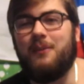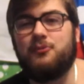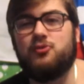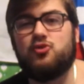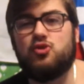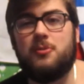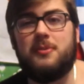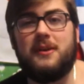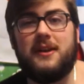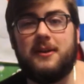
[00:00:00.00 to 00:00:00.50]

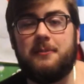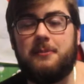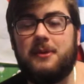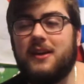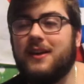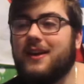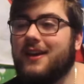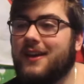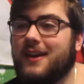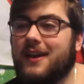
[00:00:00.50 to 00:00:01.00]
Dribbling
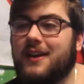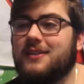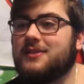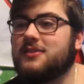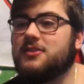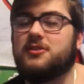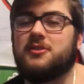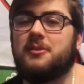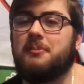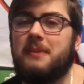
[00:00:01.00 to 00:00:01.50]
ability, again,
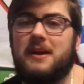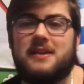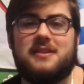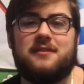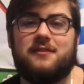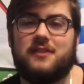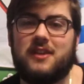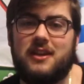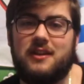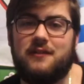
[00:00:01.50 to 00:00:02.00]
is just a
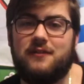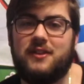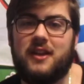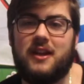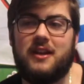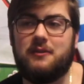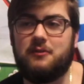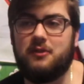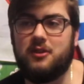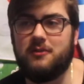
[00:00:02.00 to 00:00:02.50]
massive key for
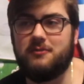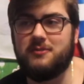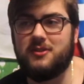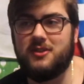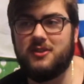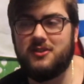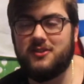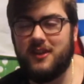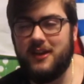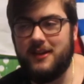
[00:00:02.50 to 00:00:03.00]
Danny Williams in
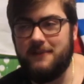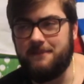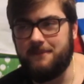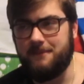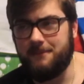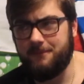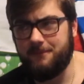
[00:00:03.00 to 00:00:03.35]
this game.